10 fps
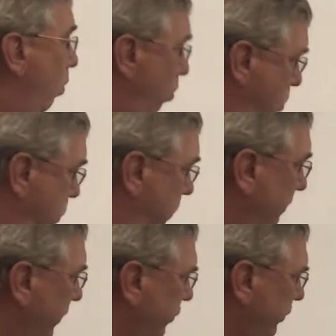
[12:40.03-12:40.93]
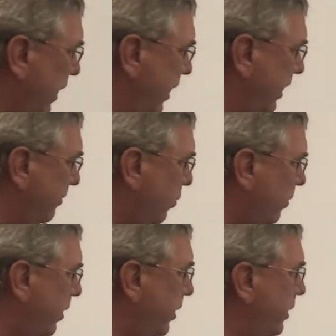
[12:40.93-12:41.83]
this is line number
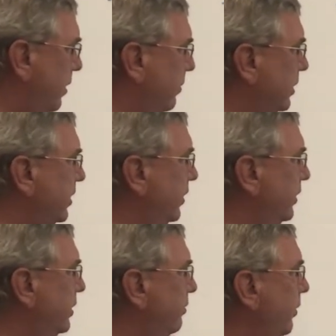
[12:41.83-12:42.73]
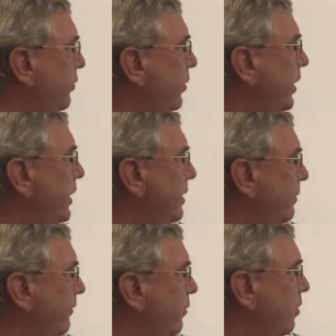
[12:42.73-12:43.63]
1, number 2, number 3, number
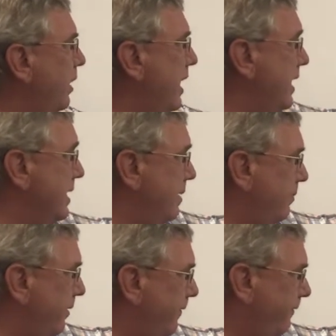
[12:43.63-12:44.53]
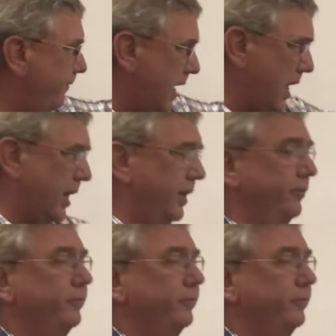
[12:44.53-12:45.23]
4, and number 5.